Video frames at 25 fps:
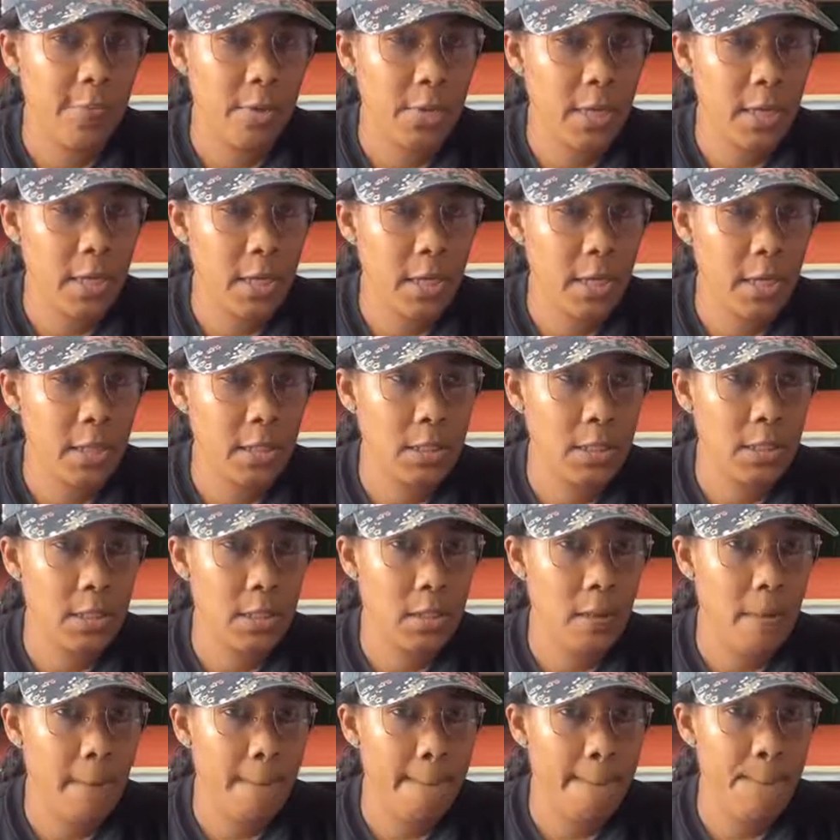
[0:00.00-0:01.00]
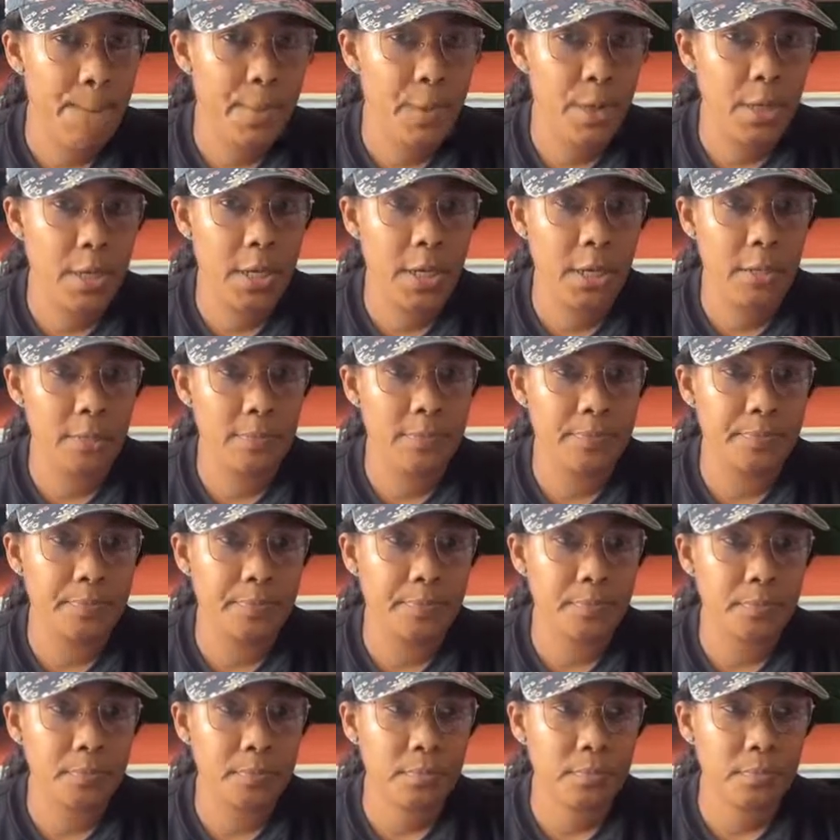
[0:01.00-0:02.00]
for things, but
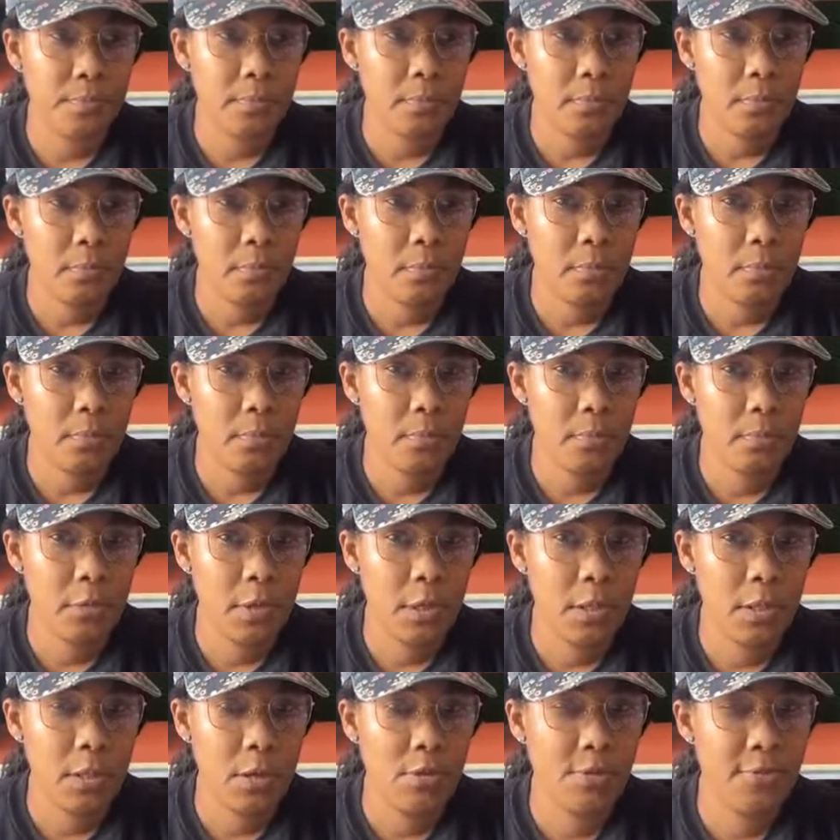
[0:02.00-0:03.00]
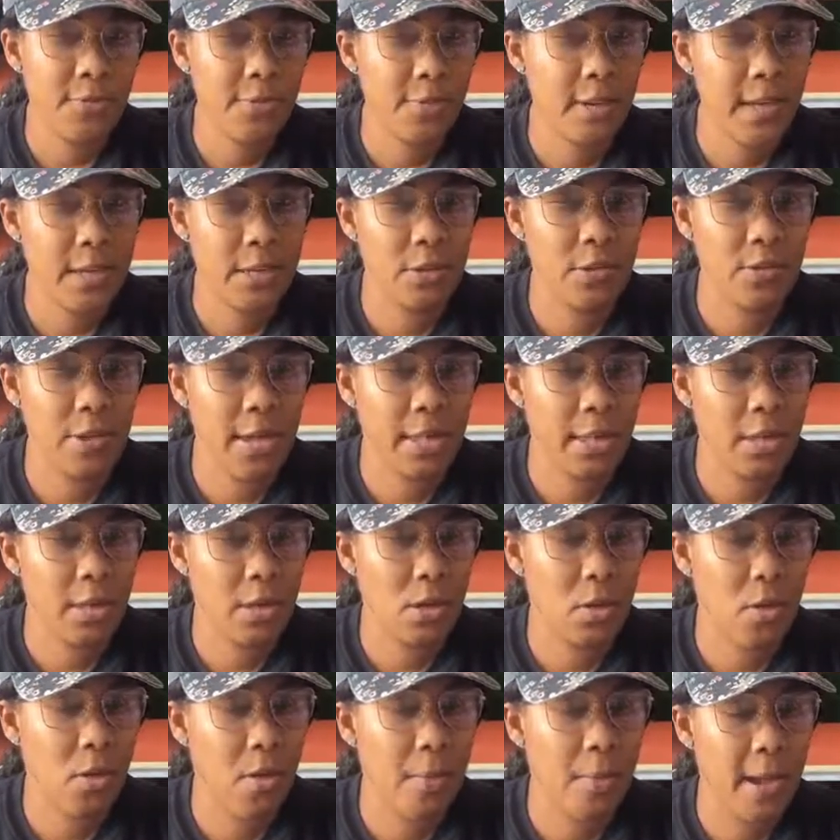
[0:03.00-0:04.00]
don't feel like you have to
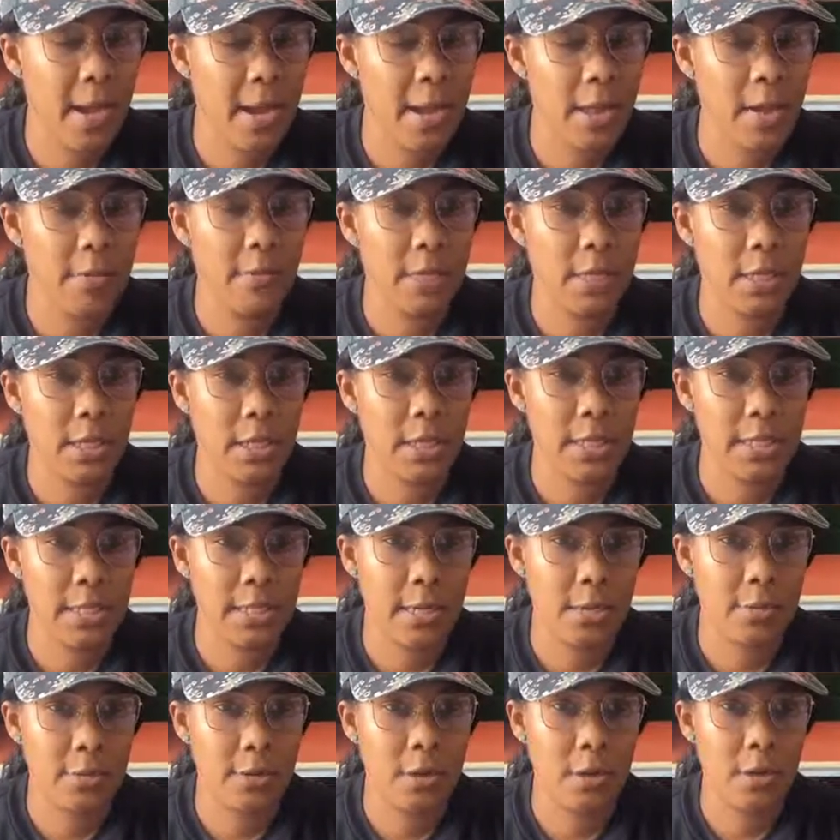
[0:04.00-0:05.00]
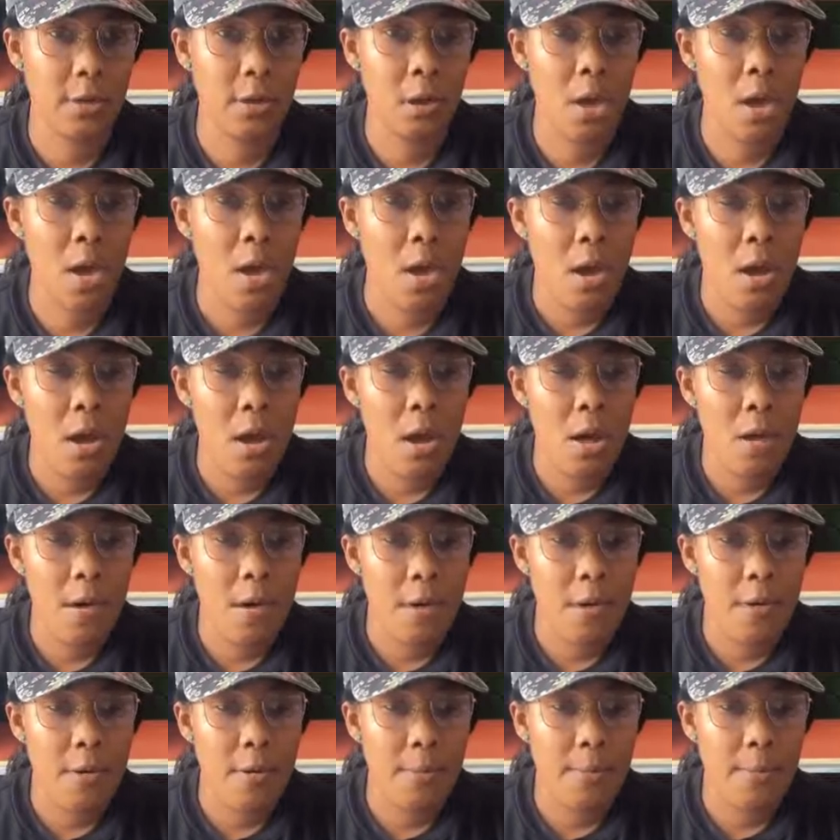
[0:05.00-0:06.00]
go and buy everything that's out there.
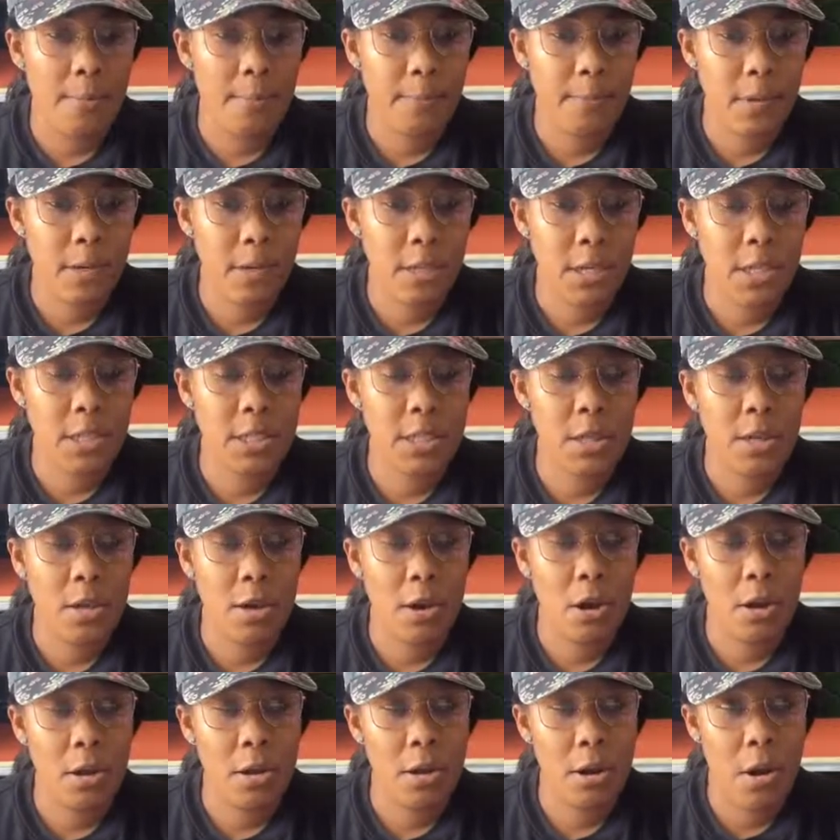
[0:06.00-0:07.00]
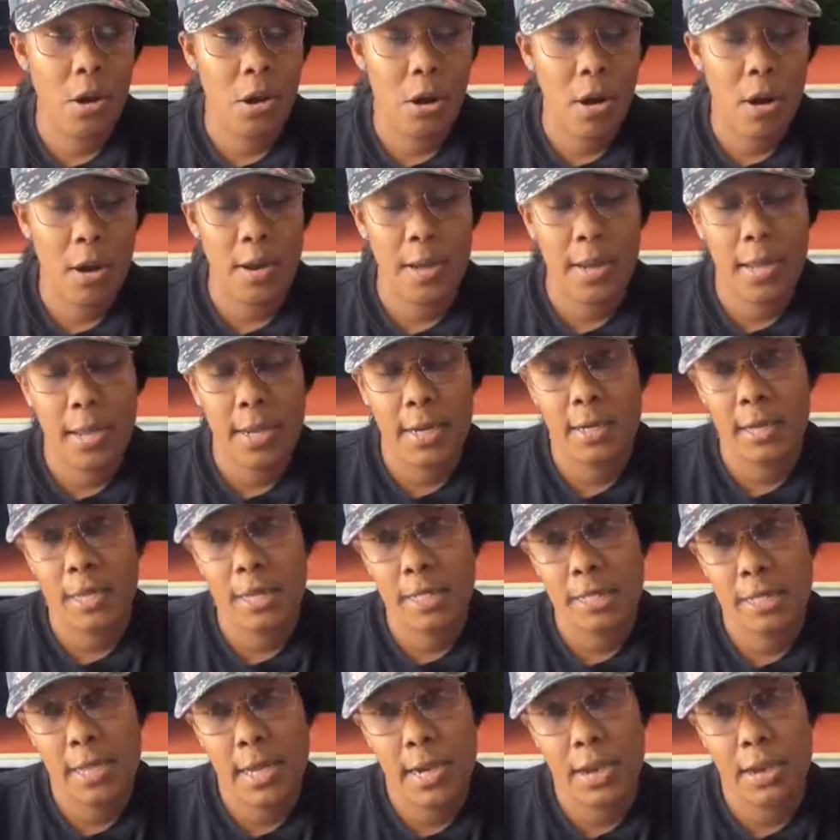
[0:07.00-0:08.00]
Because there are a lot of
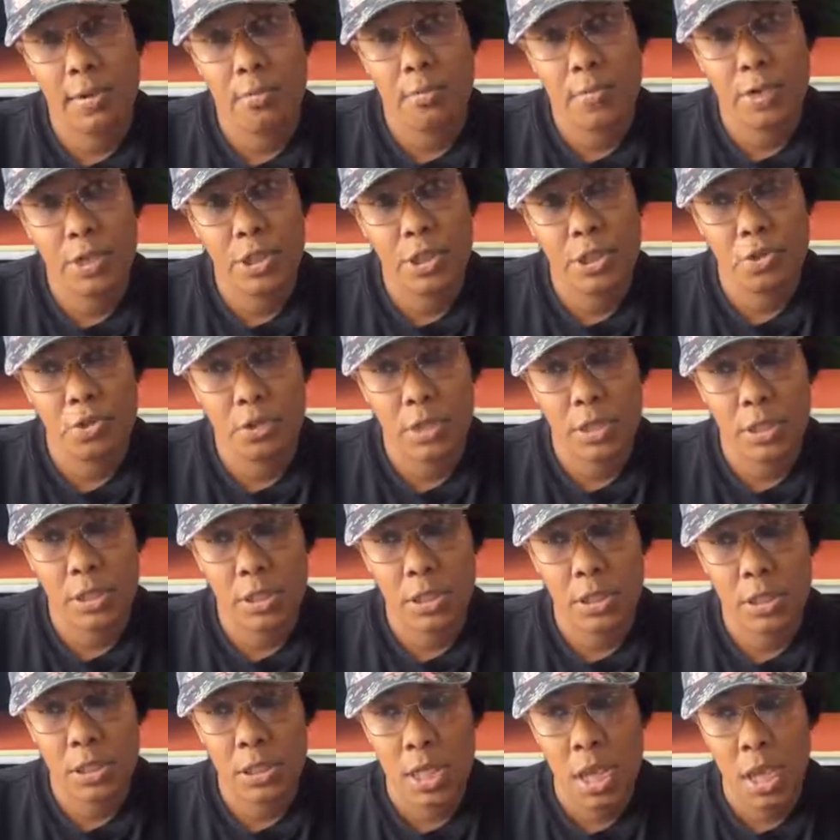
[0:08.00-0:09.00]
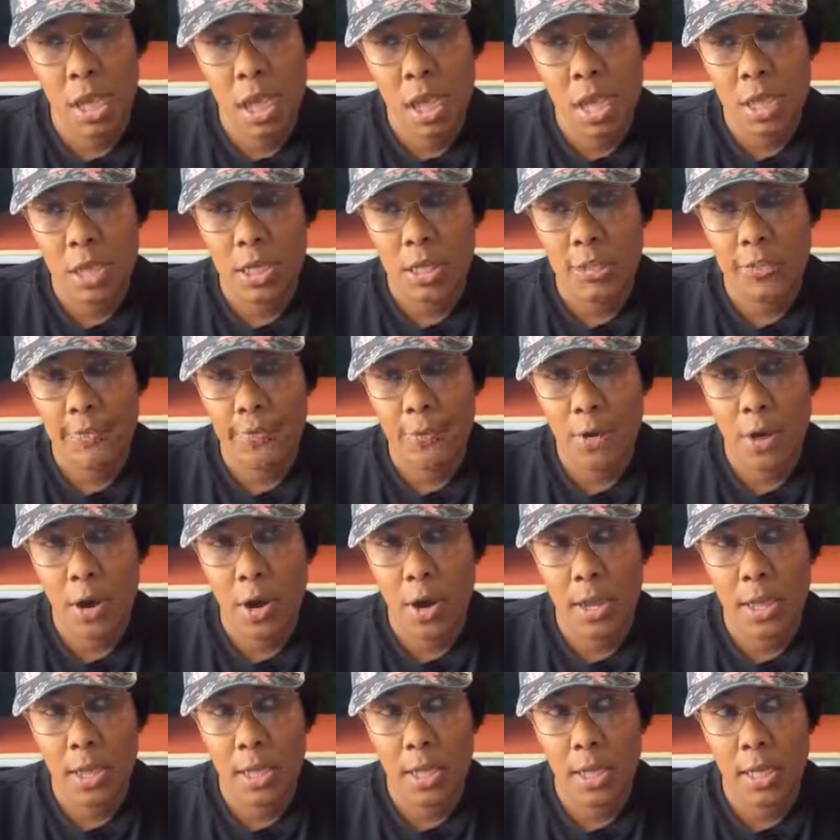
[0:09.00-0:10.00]
design resources as
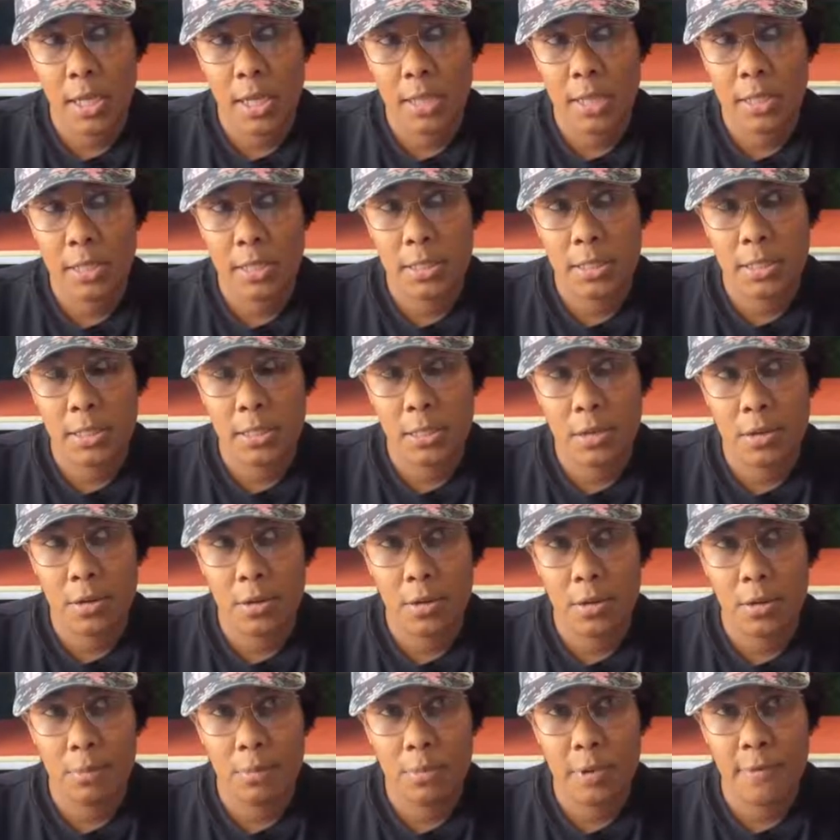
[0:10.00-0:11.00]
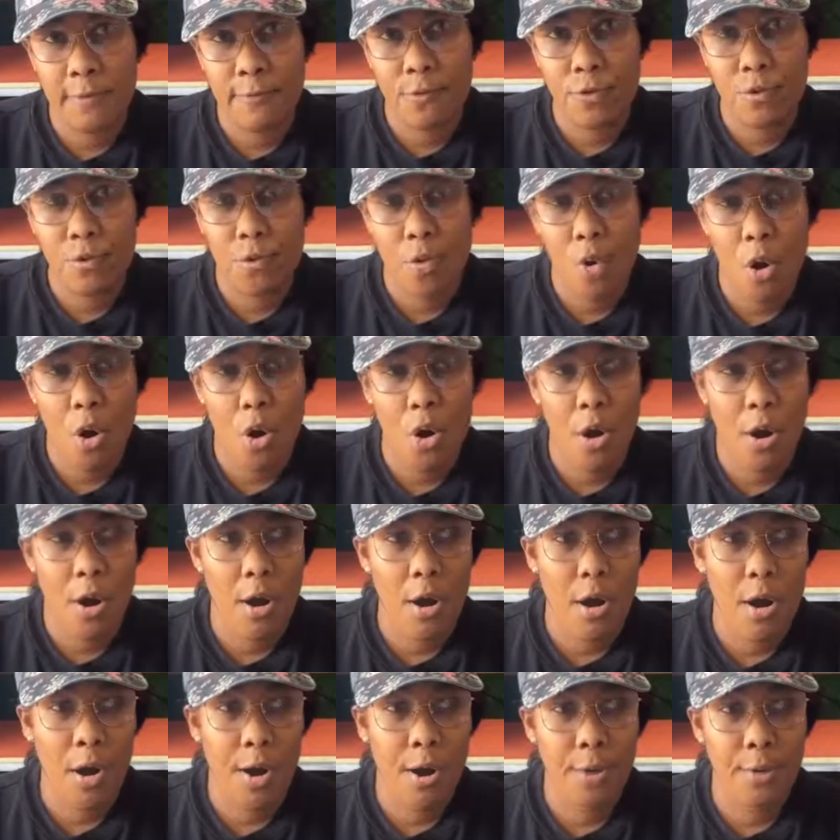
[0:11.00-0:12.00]
far as if you
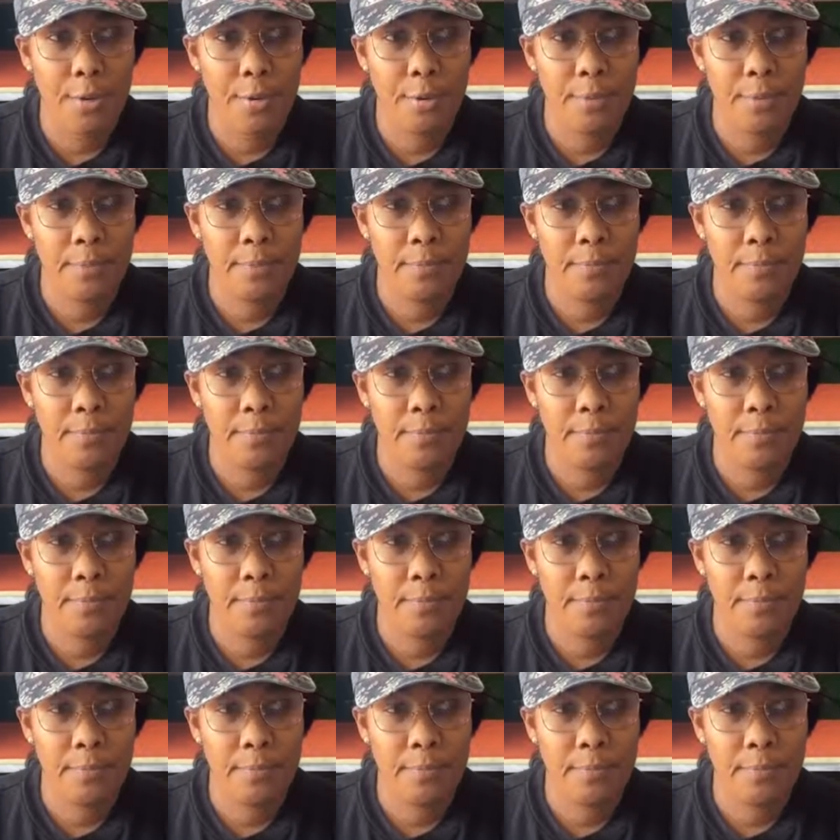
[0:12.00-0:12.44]
are